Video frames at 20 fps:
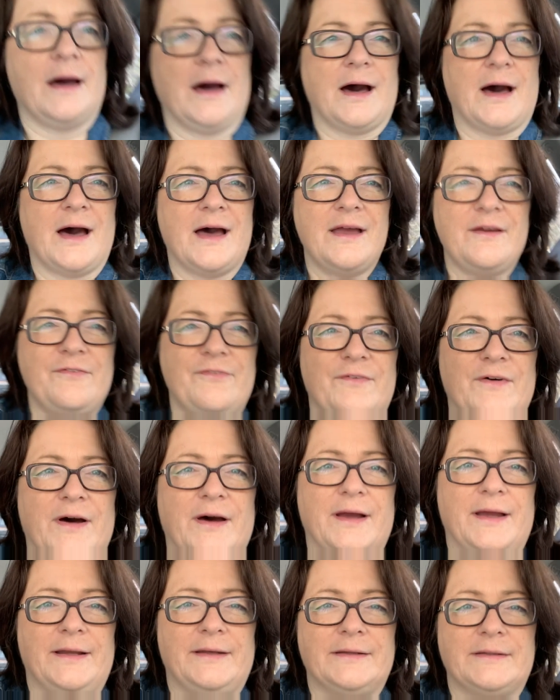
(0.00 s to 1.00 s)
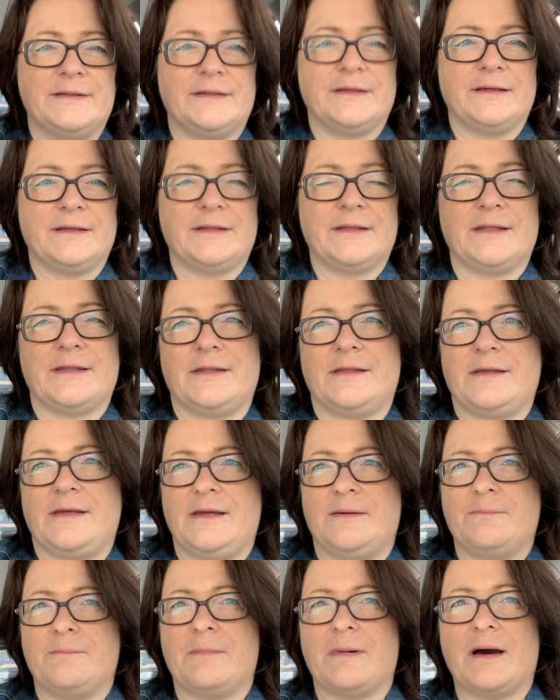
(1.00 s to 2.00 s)
I find
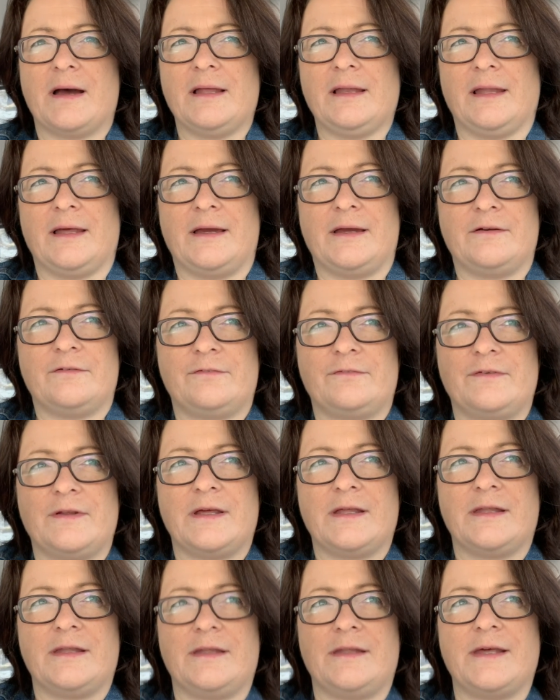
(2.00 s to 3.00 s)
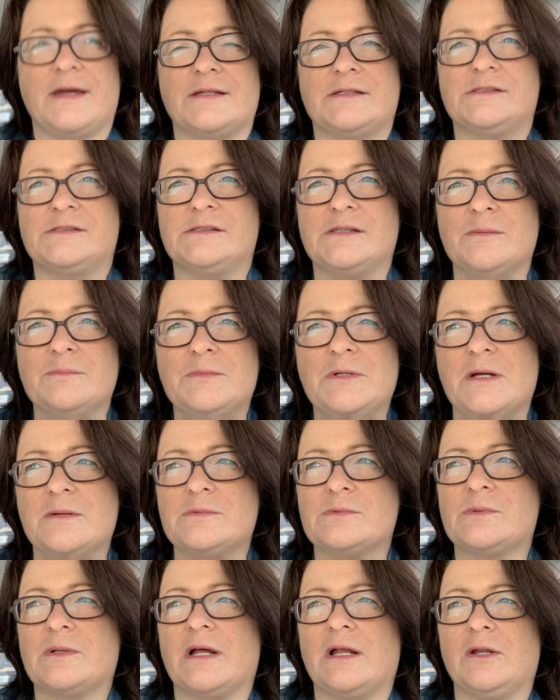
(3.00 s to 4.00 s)
in my life that
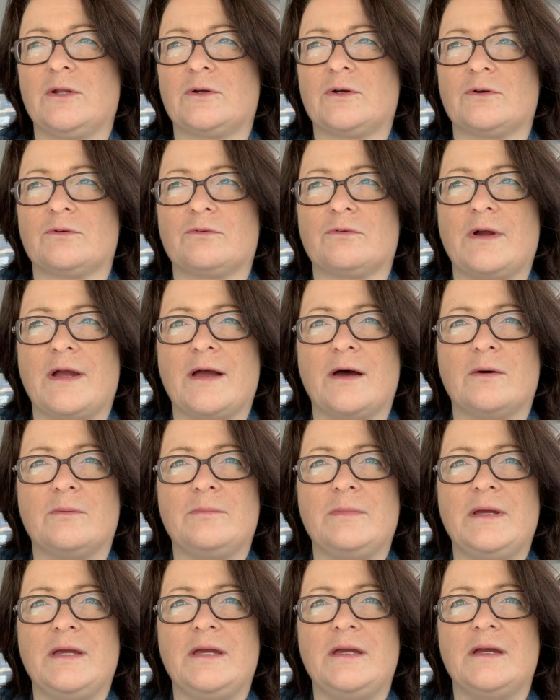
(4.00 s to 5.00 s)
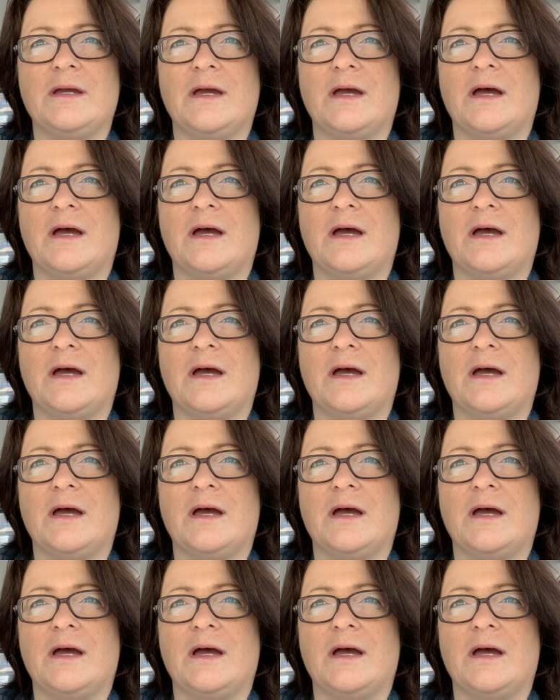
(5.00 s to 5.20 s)
sometimes when I look around me,